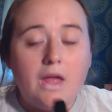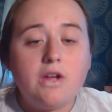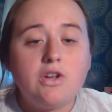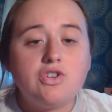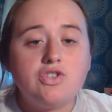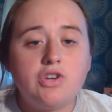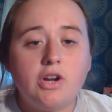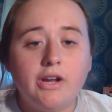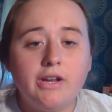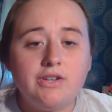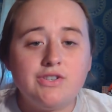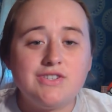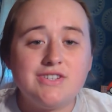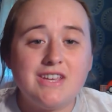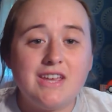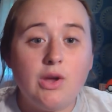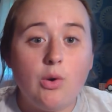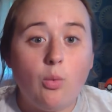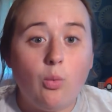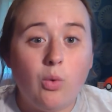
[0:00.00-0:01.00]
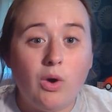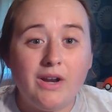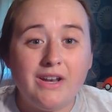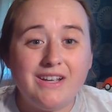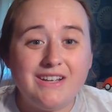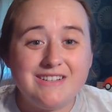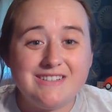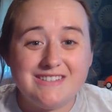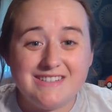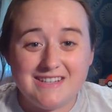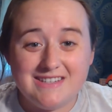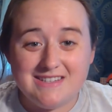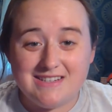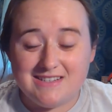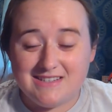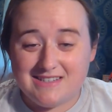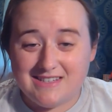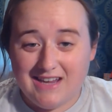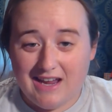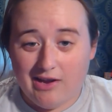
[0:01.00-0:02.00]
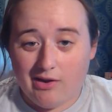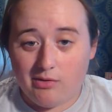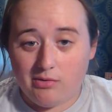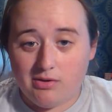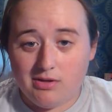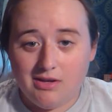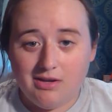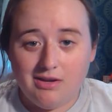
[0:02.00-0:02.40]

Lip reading: Try and just get one consistent sound.